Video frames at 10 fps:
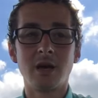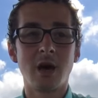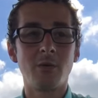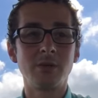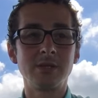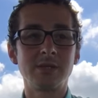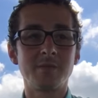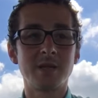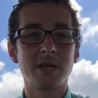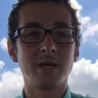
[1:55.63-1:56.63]
I went to
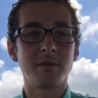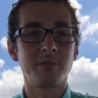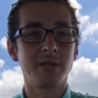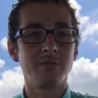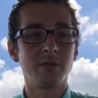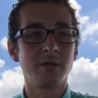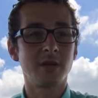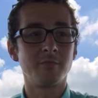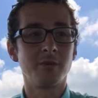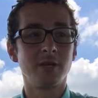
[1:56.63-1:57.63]
sleep that night believing that
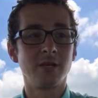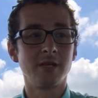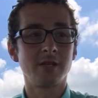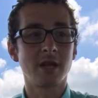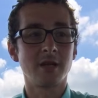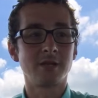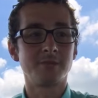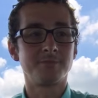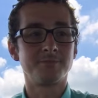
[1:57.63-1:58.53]
I'd put it in his hands.